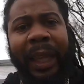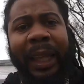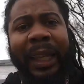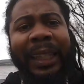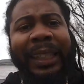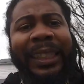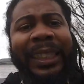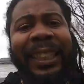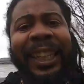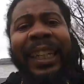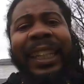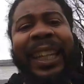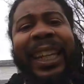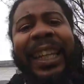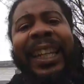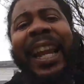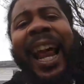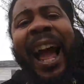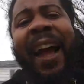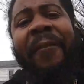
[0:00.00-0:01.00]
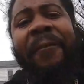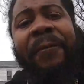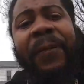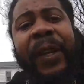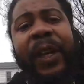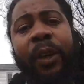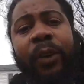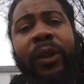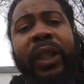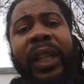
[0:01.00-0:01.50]
She did not
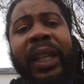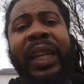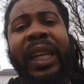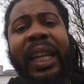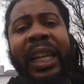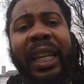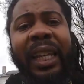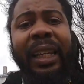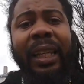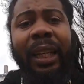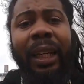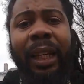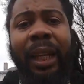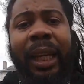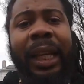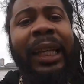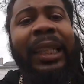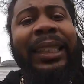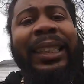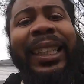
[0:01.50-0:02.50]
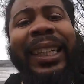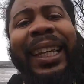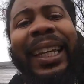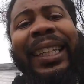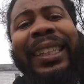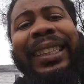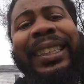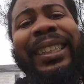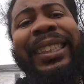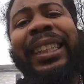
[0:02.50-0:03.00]
feel the need to
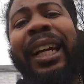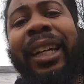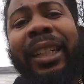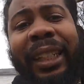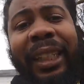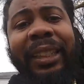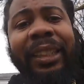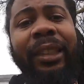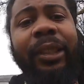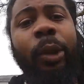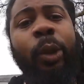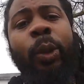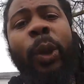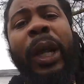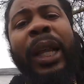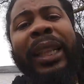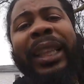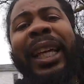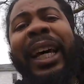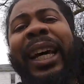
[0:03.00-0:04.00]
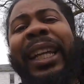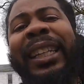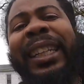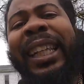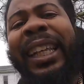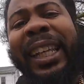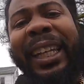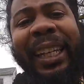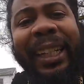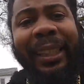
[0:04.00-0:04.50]
get sucked into the
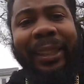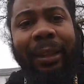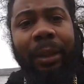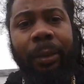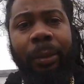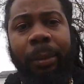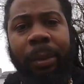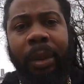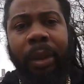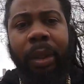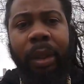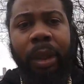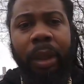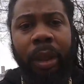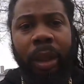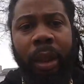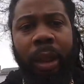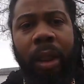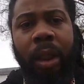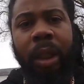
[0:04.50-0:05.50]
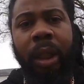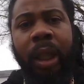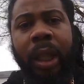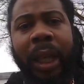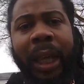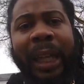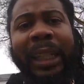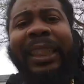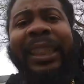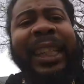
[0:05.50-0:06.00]
elitism.
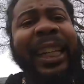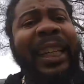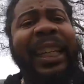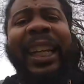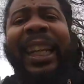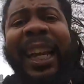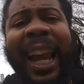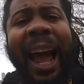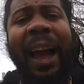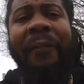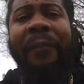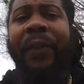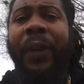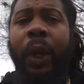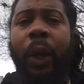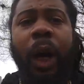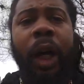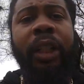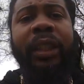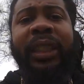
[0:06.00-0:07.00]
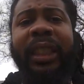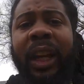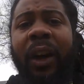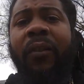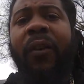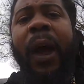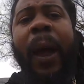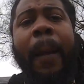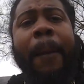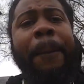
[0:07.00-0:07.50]
She did not feel herself
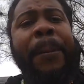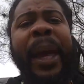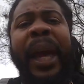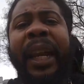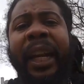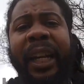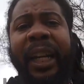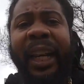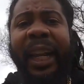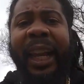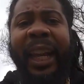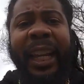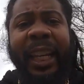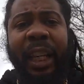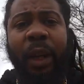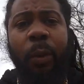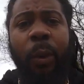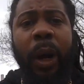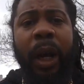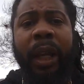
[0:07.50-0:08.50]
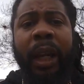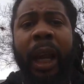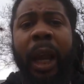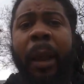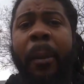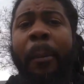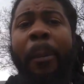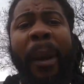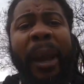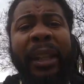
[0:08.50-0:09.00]
better than anyone
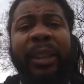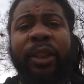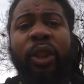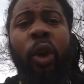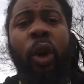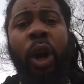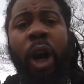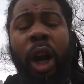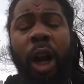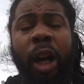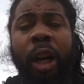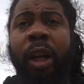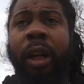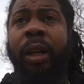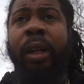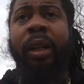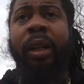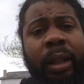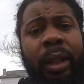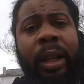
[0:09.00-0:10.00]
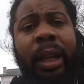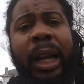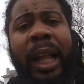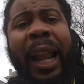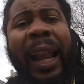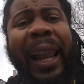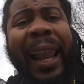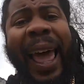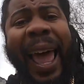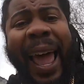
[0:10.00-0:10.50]
based on her
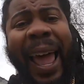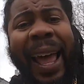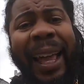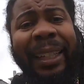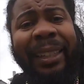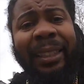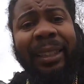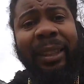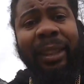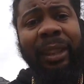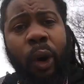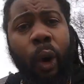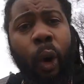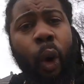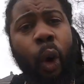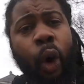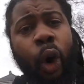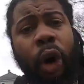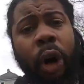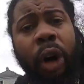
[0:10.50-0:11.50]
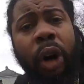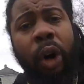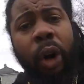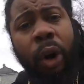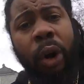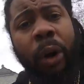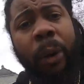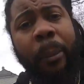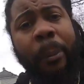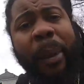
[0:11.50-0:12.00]
class or
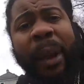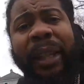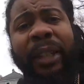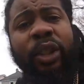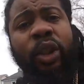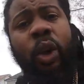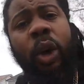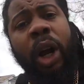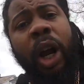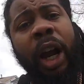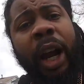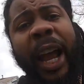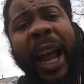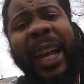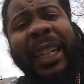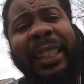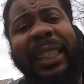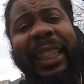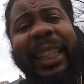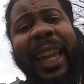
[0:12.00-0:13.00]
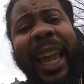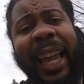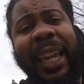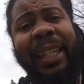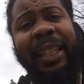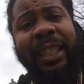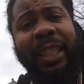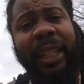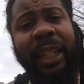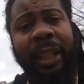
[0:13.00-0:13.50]
based on her
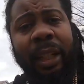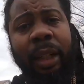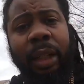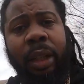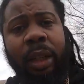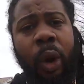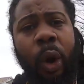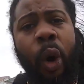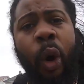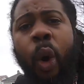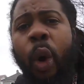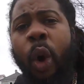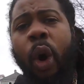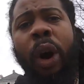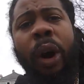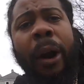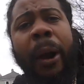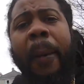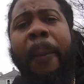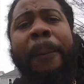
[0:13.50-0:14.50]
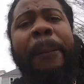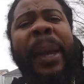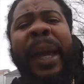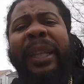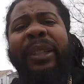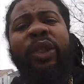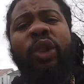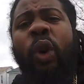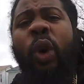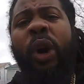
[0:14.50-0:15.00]
education or
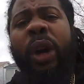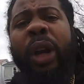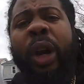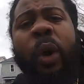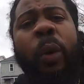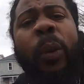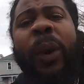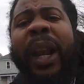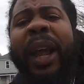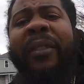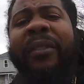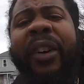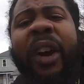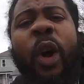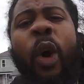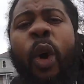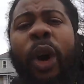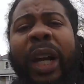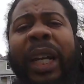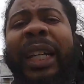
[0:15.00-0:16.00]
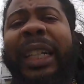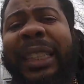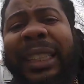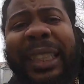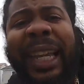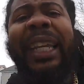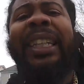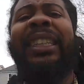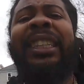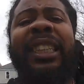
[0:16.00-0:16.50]
based on whatever
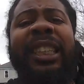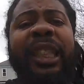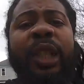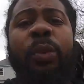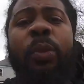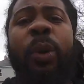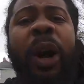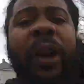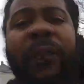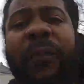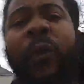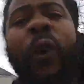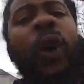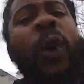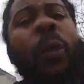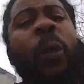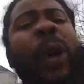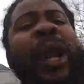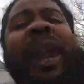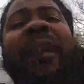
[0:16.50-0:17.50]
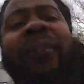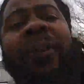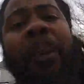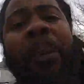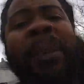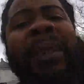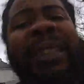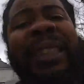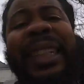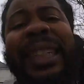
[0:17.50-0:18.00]
organization she worked for and whatever
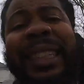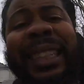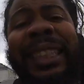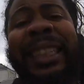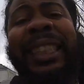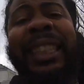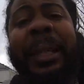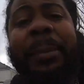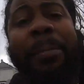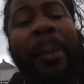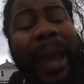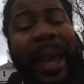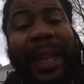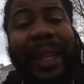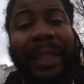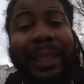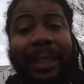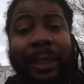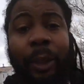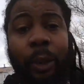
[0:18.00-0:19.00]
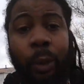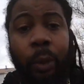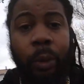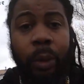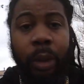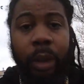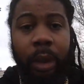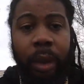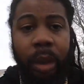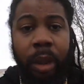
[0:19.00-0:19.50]
position she made it to.
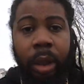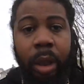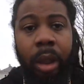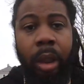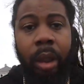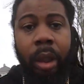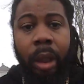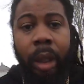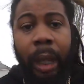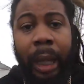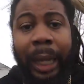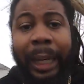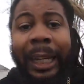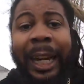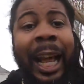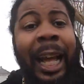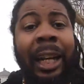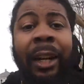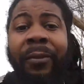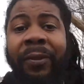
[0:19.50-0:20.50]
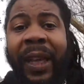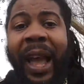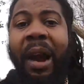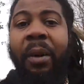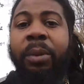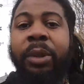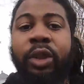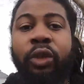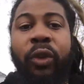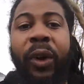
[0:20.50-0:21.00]
None of that
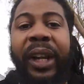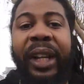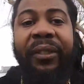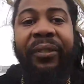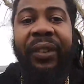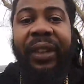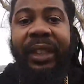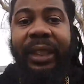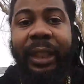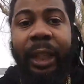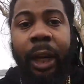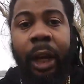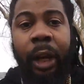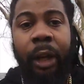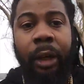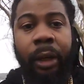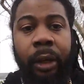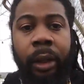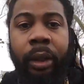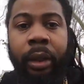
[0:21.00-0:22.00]
was relevant to her.